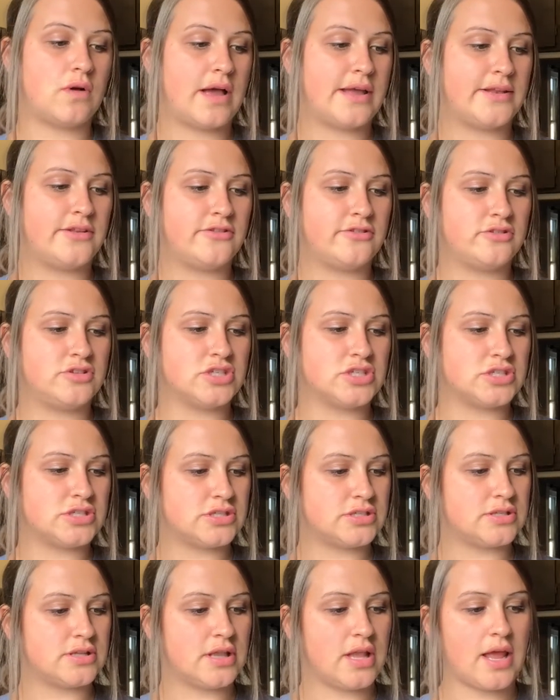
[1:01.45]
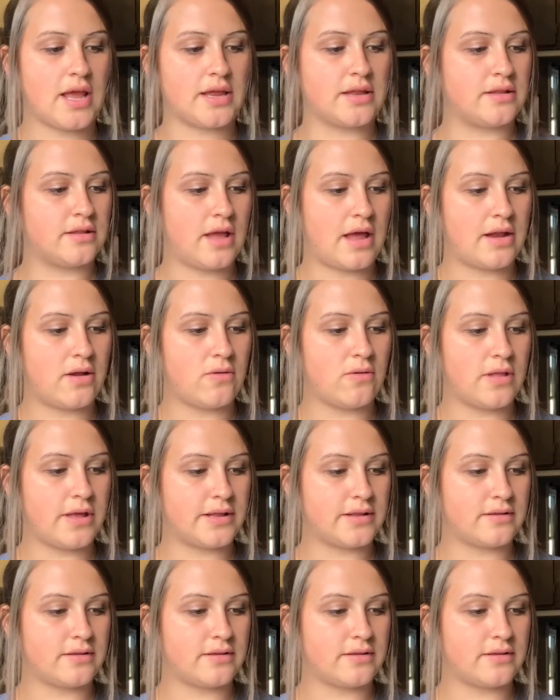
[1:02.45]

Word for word: I just, I, I don't like